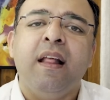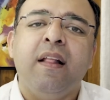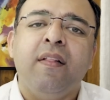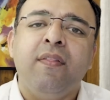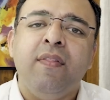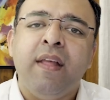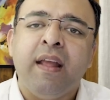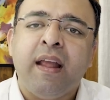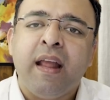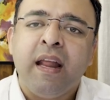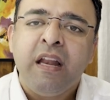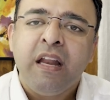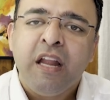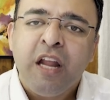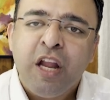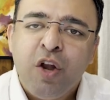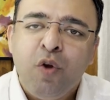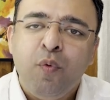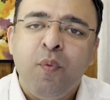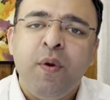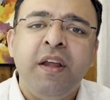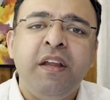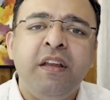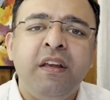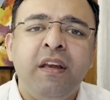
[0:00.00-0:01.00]
They can
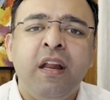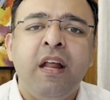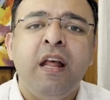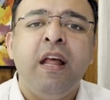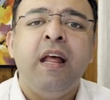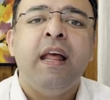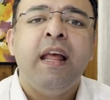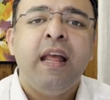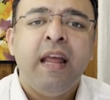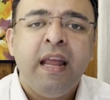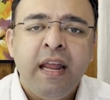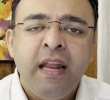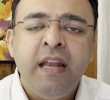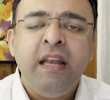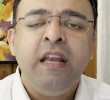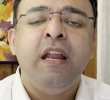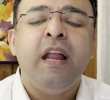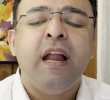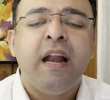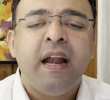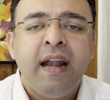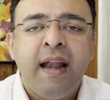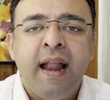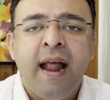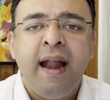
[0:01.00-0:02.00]
invest in
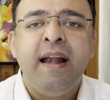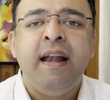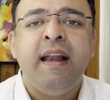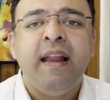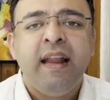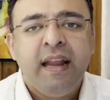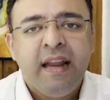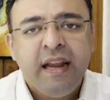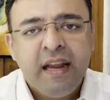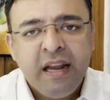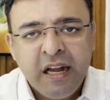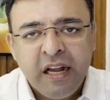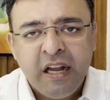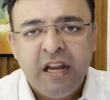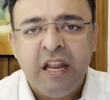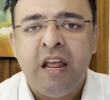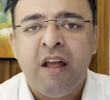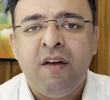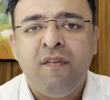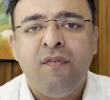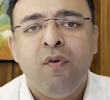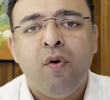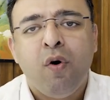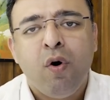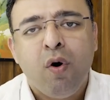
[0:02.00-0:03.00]
that
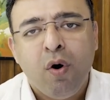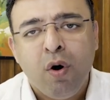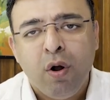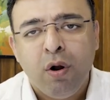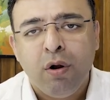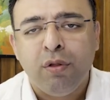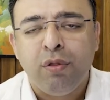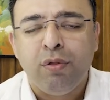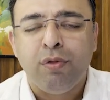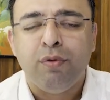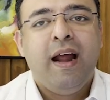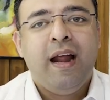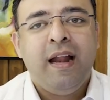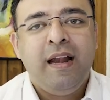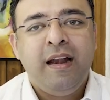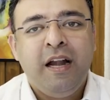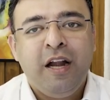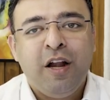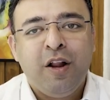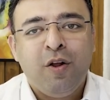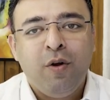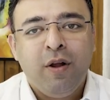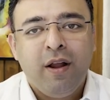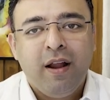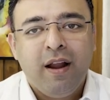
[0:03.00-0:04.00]
ETF also.
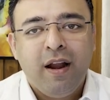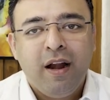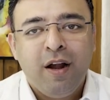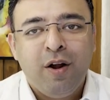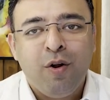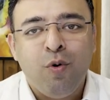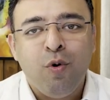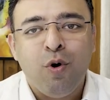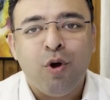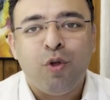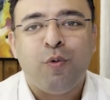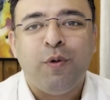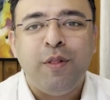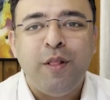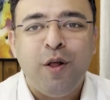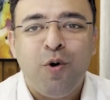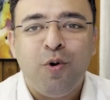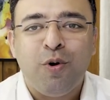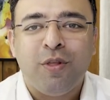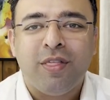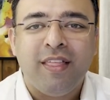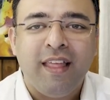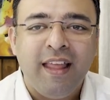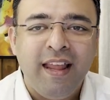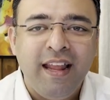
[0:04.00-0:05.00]
And it goes
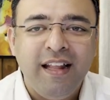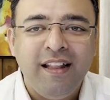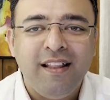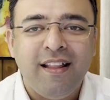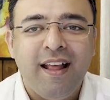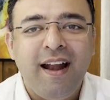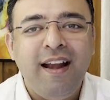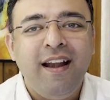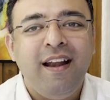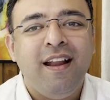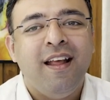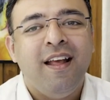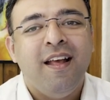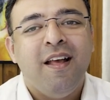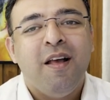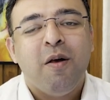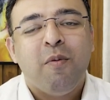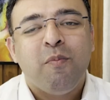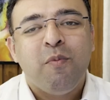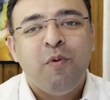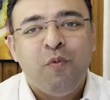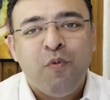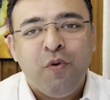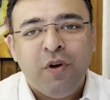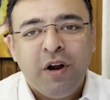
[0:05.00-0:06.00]
without saying that
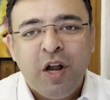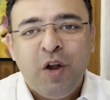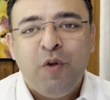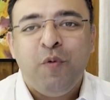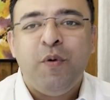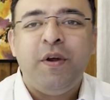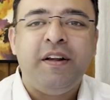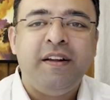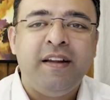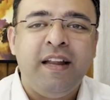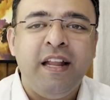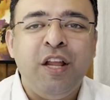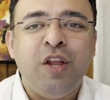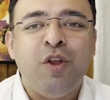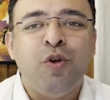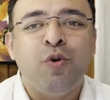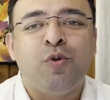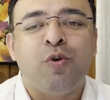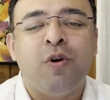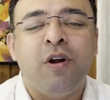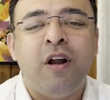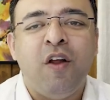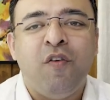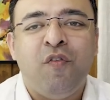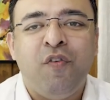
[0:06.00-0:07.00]
before investing, you
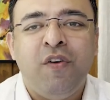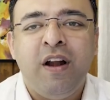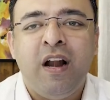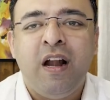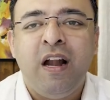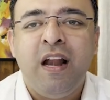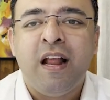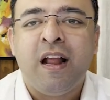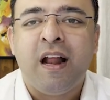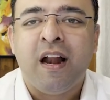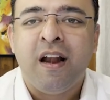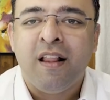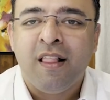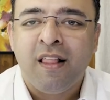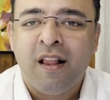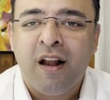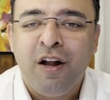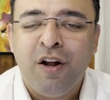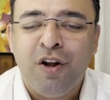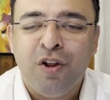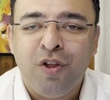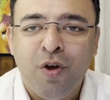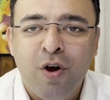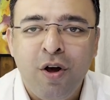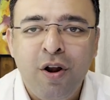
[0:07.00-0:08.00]
should definitely
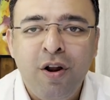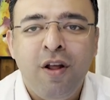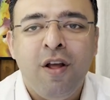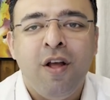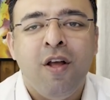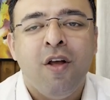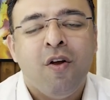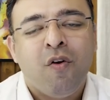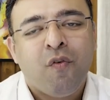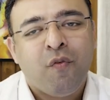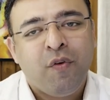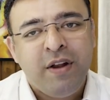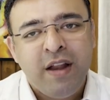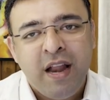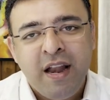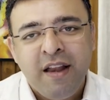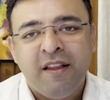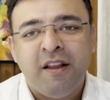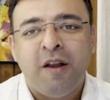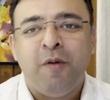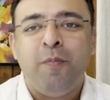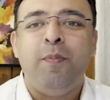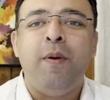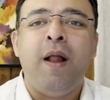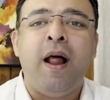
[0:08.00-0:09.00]
consult your
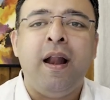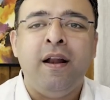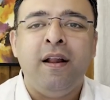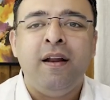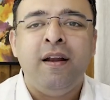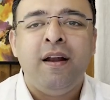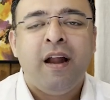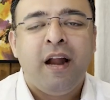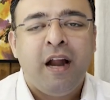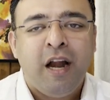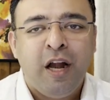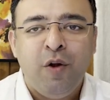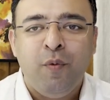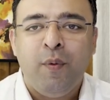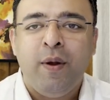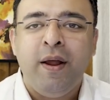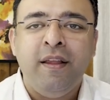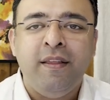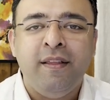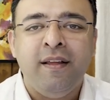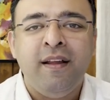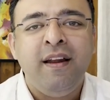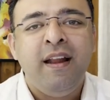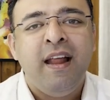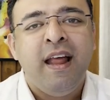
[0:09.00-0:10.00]
financial planner,
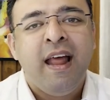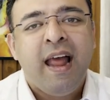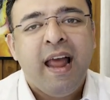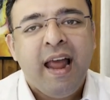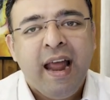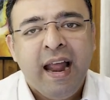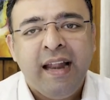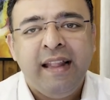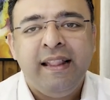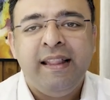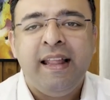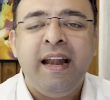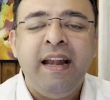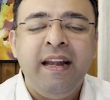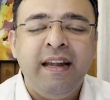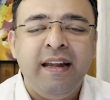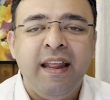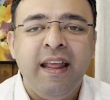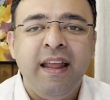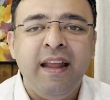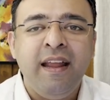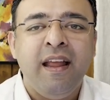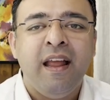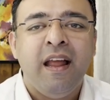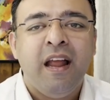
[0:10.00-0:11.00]
advisor, and then
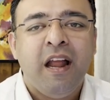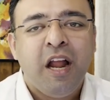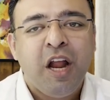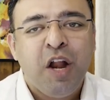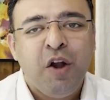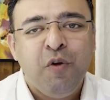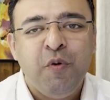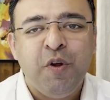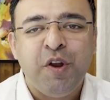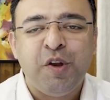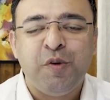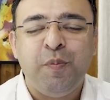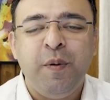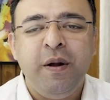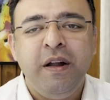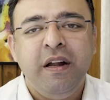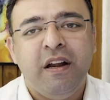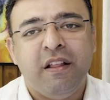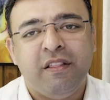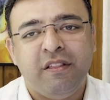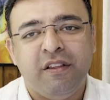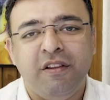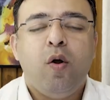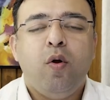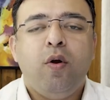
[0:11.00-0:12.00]
take investment
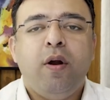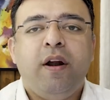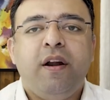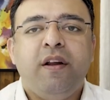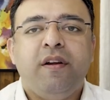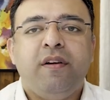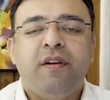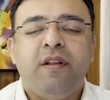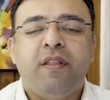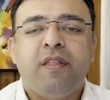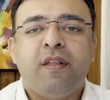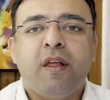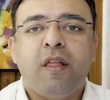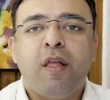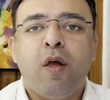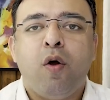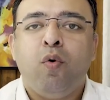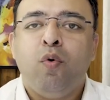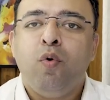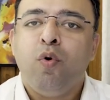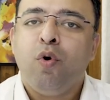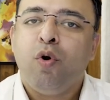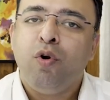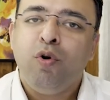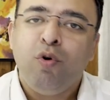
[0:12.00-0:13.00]
decision. Now let us discuss
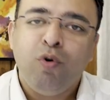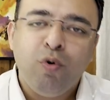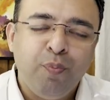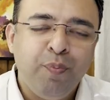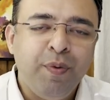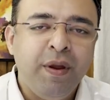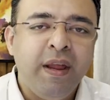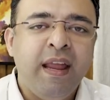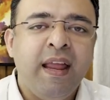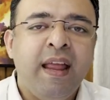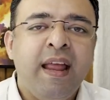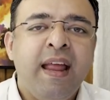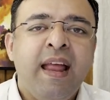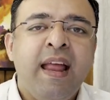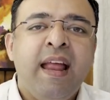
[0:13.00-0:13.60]
outlook on rupee.